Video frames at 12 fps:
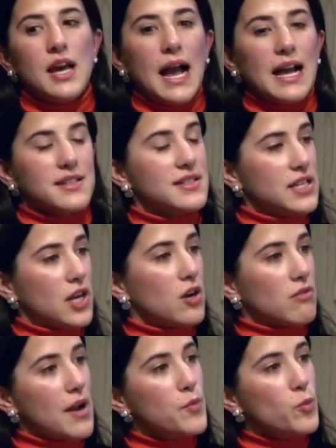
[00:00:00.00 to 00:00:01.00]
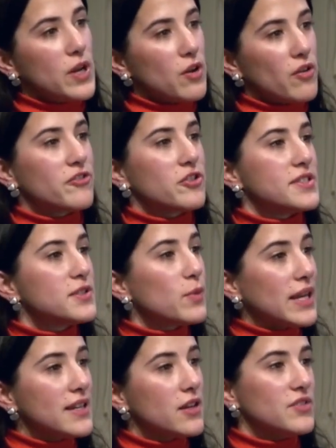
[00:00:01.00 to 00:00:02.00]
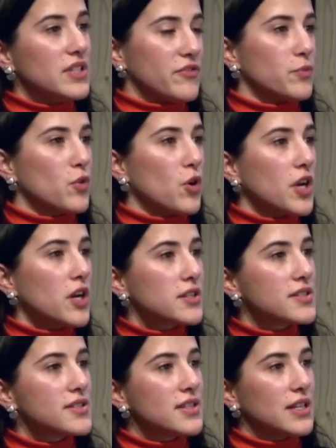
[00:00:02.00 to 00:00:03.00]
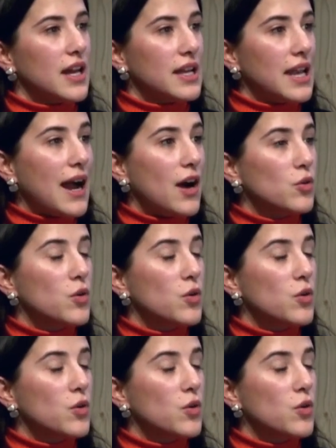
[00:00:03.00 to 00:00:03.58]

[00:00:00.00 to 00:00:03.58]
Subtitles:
At TRM, we offer a suite of different products that allow